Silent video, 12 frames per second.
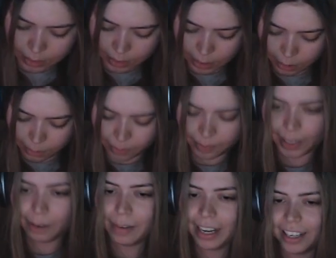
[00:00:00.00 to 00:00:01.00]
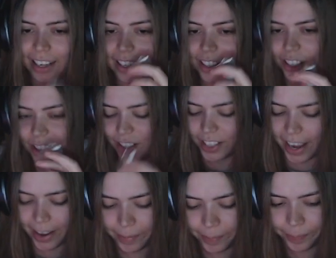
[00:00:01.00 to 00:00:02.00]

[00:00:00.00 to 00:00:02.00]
Oh, never mind. I could just do that.